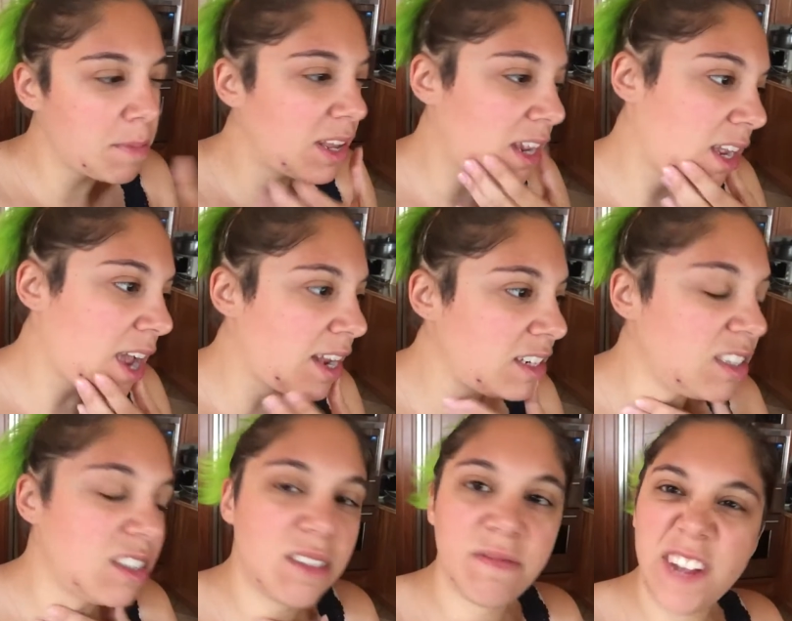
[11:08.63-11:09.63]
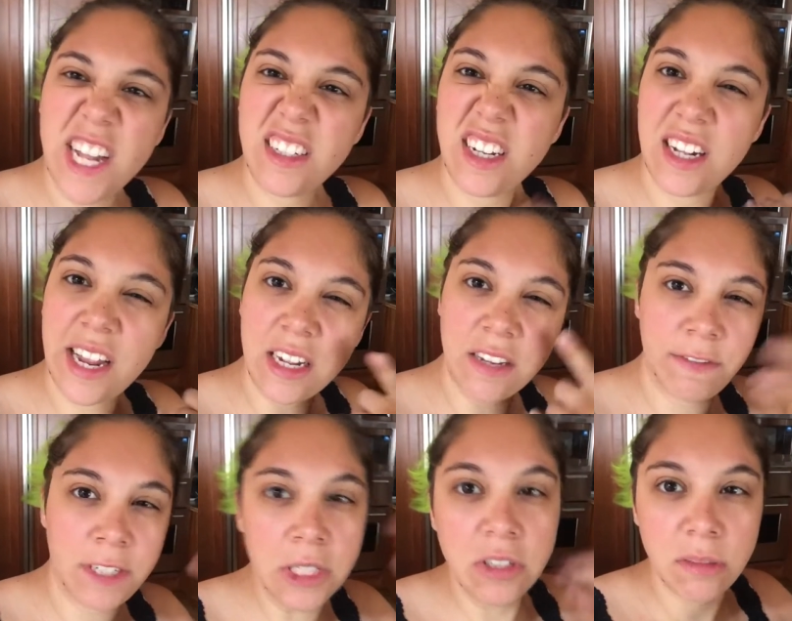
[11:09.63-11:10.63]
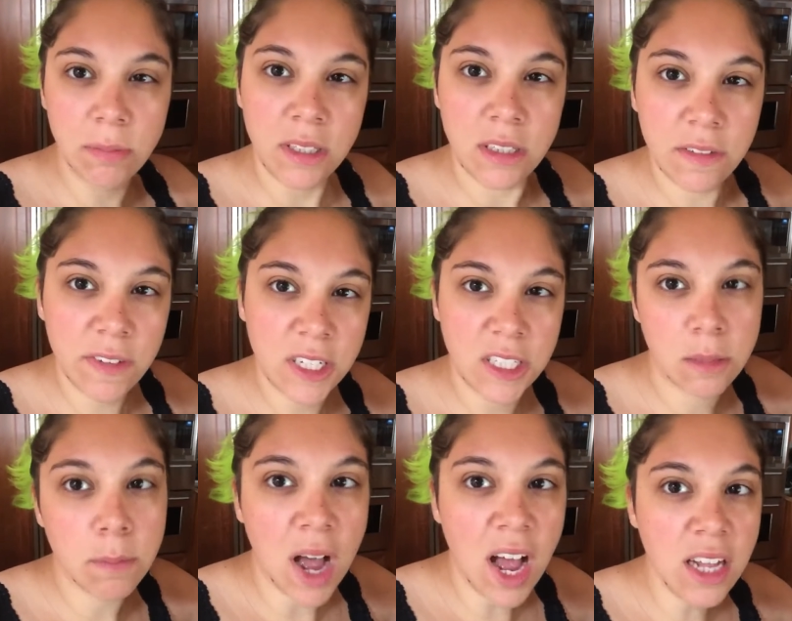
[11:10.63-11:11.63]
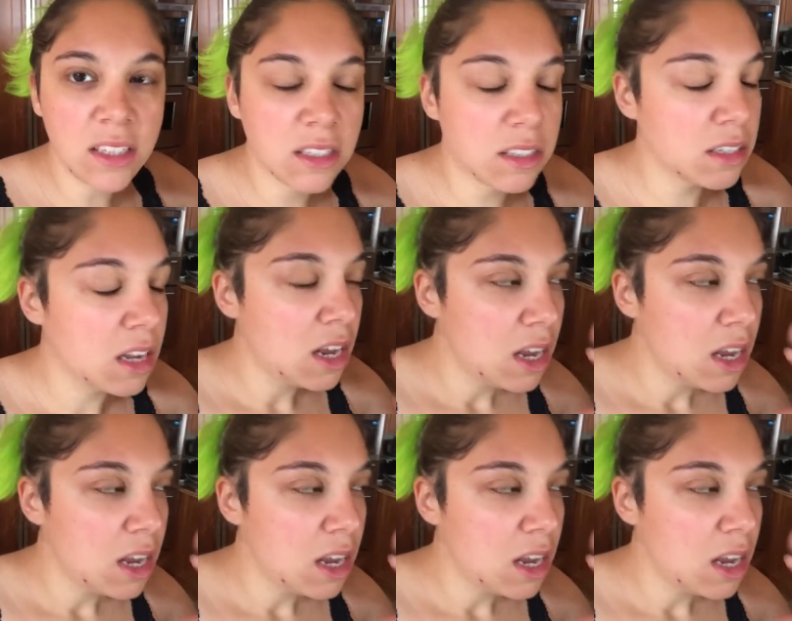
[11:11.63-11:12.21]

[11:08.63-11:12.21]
but like I just felt in like a few specific spots